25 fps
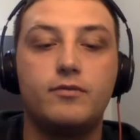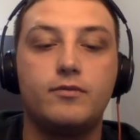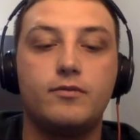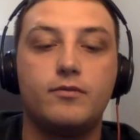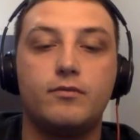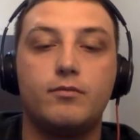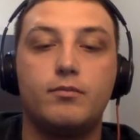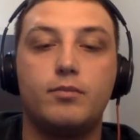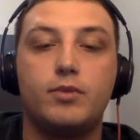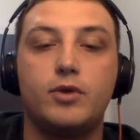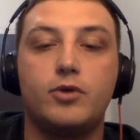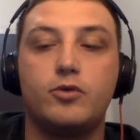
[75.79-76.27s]

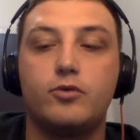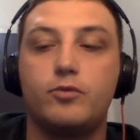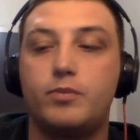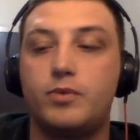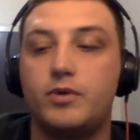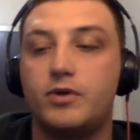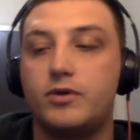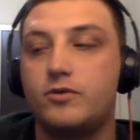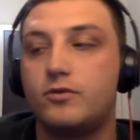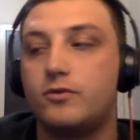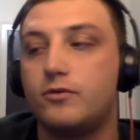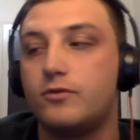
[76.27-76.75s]
better
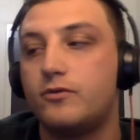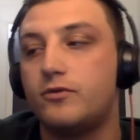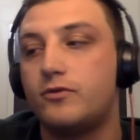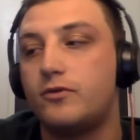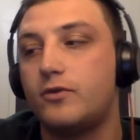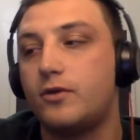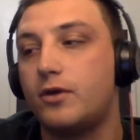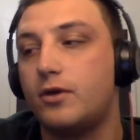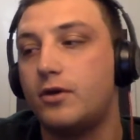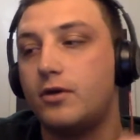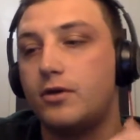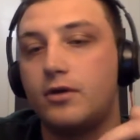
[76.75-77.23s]
pictures
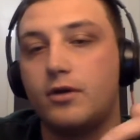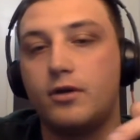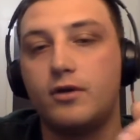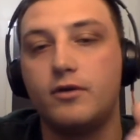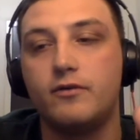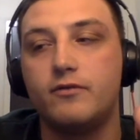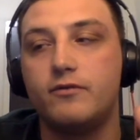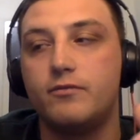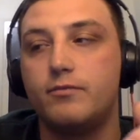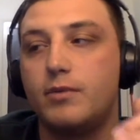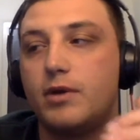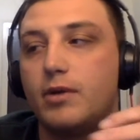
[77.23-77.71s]

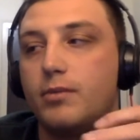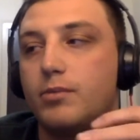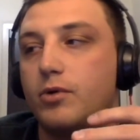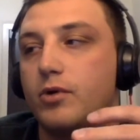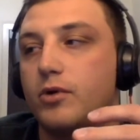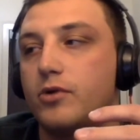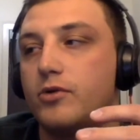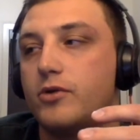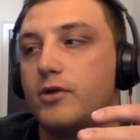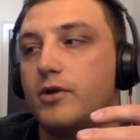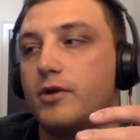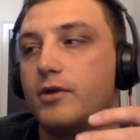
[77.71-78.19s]
of my
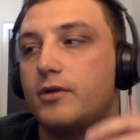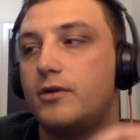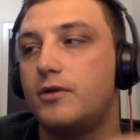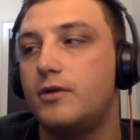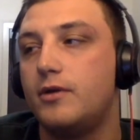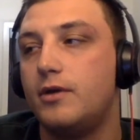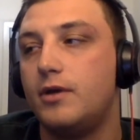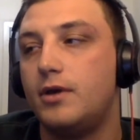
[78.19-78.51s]
project